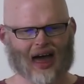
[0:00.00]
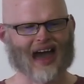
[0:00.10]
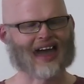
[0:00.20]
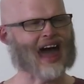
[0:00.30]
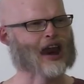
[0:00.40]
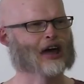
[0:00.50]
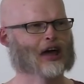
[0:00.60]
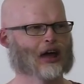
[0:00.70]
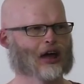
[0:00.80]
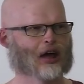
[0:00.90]
again,
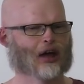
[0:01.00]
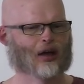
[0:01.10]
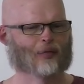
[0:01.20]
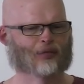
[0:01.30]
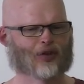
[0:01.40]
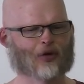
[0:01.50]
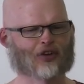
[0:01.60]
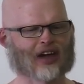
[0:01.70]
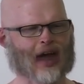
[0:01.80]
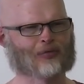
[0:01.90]
there
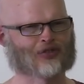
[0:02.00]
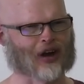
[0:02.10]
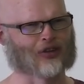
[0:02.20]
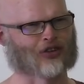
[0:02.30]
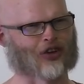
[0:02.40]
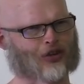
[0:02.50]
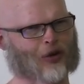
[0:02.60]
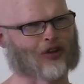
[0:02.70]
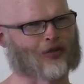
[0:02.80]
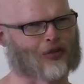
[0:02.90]
was a game-changer
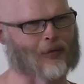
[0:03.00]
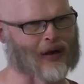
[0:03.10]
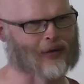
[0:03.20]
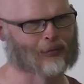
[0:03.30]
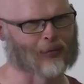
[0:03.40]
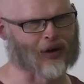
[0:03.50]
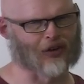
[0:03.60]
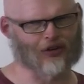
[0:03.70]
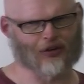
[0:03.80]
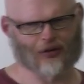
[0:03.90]
situation for me,
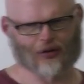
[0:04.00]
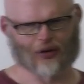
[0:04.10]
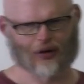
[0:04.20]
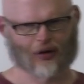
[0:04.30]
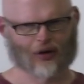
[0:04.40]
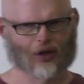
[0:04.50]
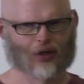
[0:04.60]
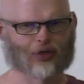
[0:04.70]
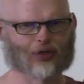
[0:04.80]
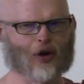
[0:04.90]
because
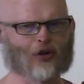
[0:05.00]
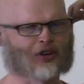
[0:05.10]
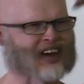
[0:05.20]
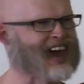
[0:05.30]
those